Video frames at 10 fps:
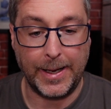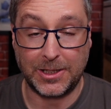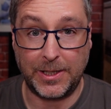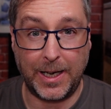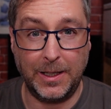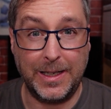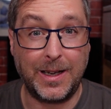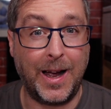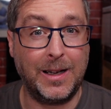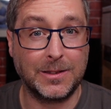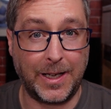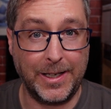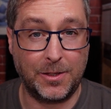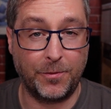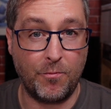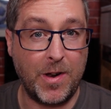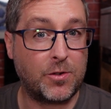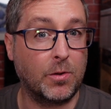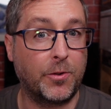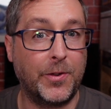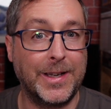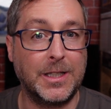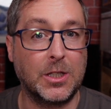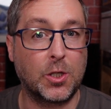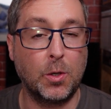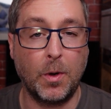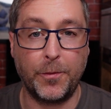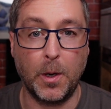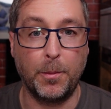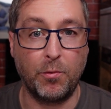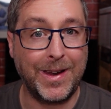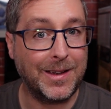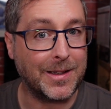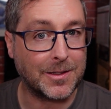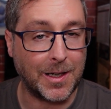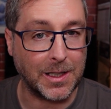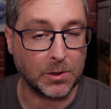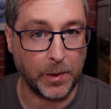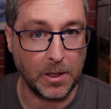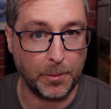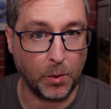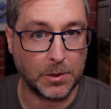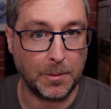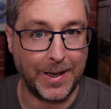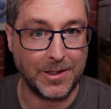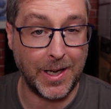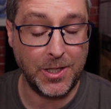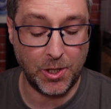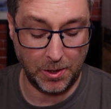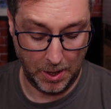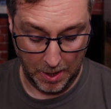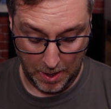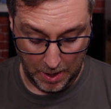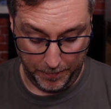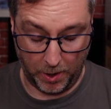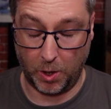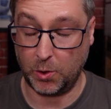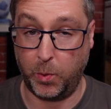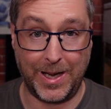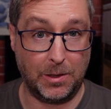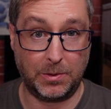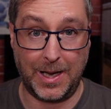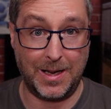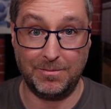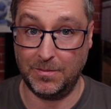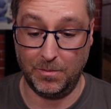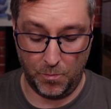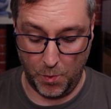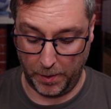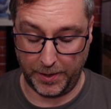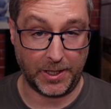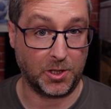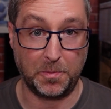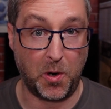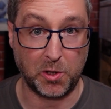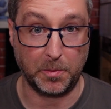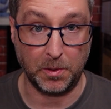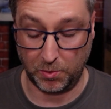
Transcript: Secondly, Carl Dyson from Retro32 for bringing this Arduino board to my attention, because without that none of this is possible.